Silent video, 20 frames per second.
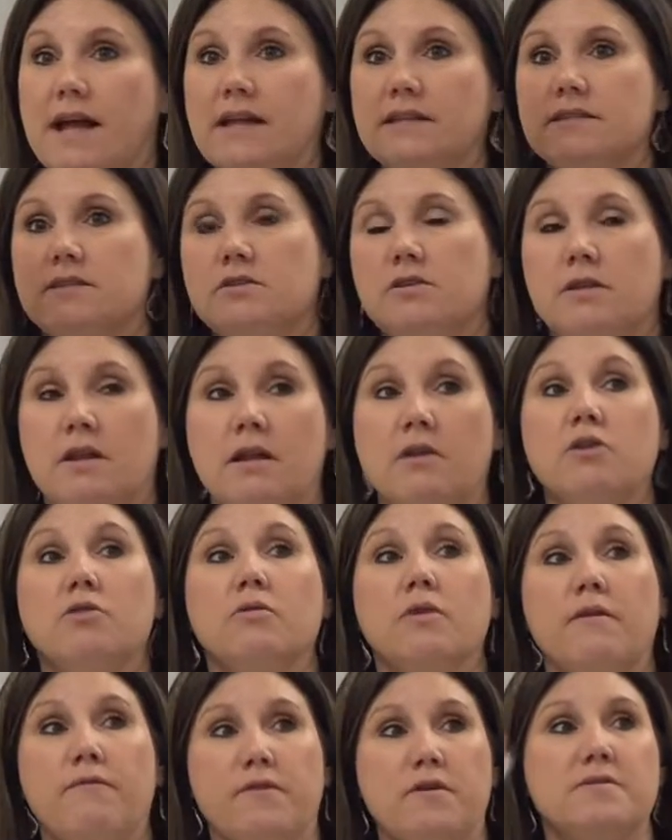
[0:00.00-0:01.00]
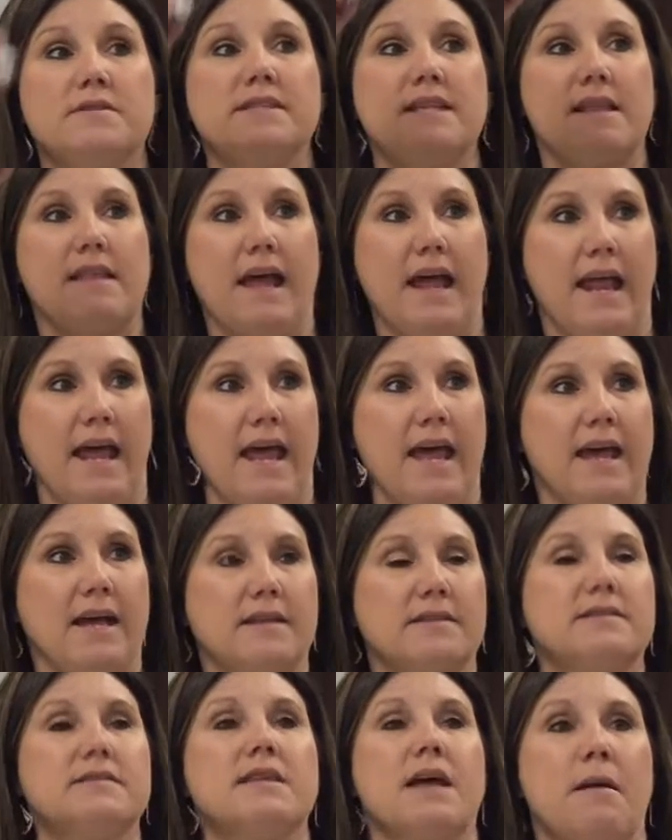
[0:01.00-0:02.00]
If you see that
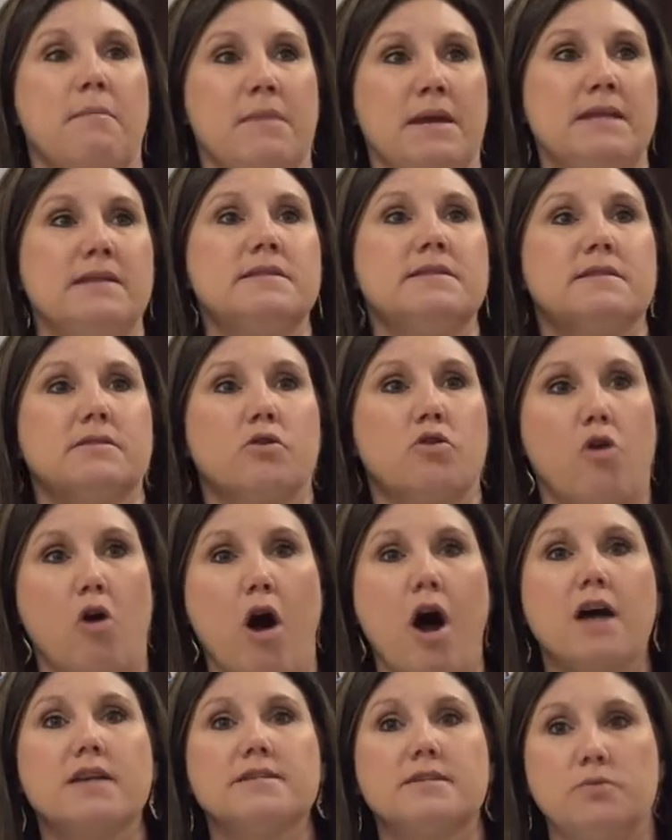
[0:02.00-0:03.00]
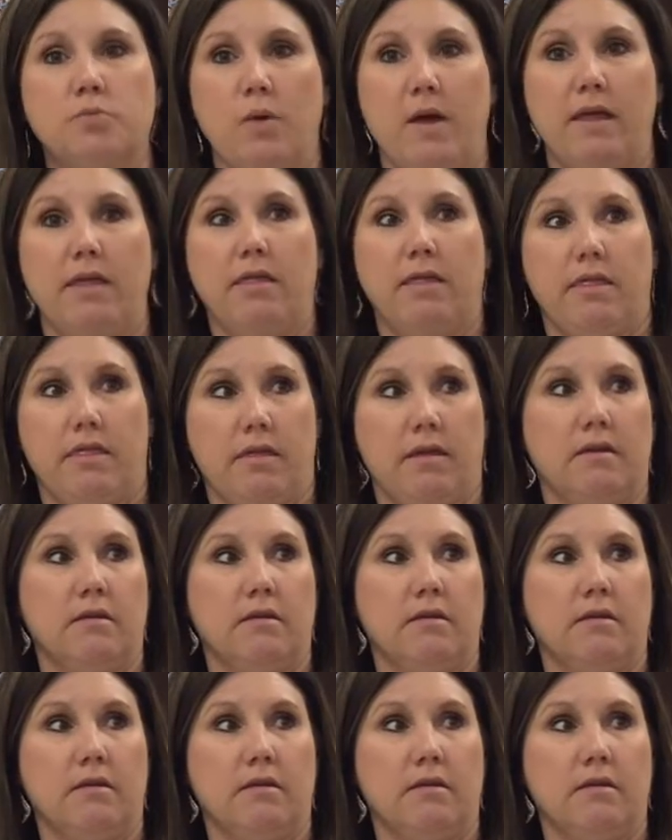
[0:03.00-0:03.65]
X, that means crossed with.